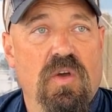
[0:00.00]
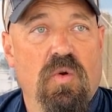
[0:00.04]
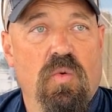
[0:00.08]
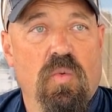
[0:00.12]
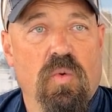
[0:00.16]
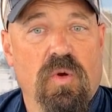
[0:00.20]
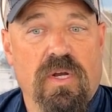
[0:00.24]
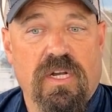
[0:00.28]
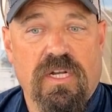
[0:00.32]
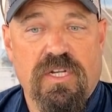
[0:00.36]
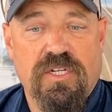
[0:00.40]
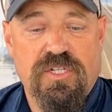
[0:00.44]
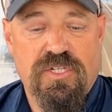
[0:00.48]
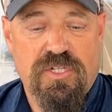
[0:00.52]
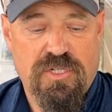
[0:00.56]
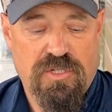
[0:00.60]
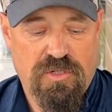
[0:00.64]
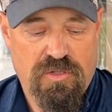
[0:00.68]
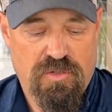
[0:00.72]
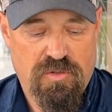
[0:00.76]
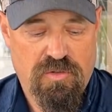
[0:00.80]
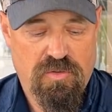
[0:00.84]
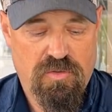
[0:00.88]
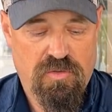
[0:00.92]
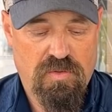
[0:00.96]
we're gonna
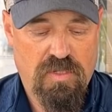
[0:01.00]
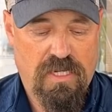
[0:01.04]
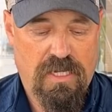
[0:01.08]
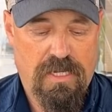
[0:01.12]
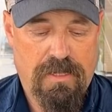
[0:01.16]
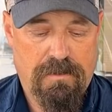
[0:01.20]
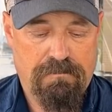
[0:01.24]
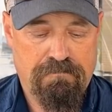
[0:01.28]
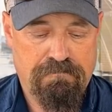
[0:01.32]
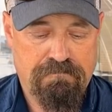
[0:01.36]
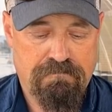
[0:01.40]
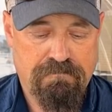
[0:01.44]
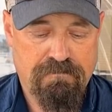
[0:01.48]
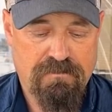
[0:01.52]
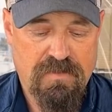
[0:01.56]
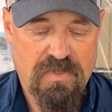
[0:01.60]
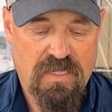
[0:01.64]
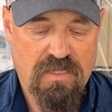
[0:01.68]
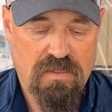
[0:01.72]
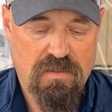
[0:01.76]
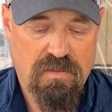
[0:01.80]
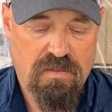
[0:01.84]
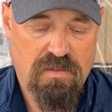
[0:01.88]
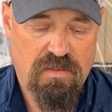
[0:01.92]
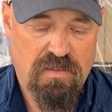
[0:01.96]
do,
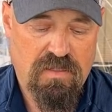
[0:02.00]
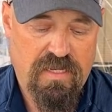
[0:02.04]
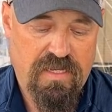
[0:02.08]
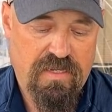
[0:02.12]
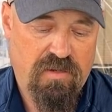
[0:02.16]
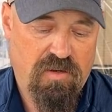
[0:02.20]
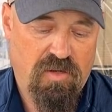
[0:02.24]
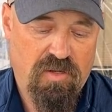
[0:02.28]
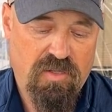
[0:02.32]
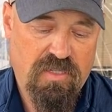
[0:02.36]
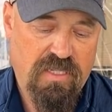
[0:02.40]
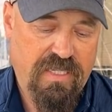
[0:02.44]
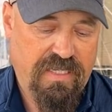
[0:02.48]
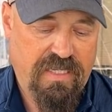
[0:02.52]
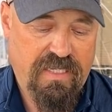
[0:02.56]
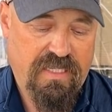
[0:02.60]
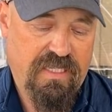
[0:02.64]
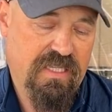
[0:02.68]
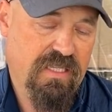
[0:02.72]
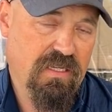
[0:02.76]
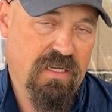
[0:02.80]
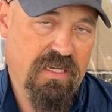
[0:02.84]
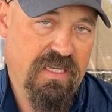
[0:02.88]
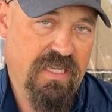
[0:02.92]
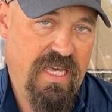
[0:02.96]
I call it like
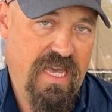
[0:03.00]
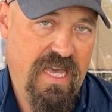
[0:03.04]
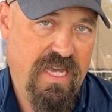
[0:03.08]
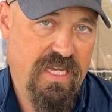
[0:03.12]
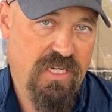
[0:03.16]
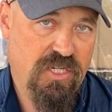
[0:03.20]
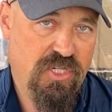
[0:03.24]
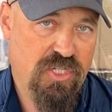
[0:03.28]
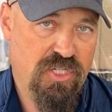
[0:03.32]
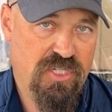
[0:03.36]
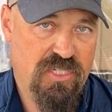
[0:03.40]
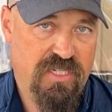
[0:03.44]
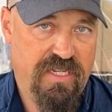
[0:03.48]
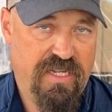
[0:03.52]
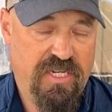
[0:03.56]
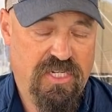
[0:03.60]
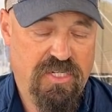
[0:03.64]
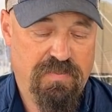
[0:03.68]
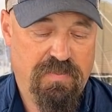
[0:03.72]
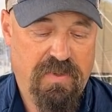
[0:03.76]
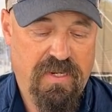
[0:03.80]
a cage stitch,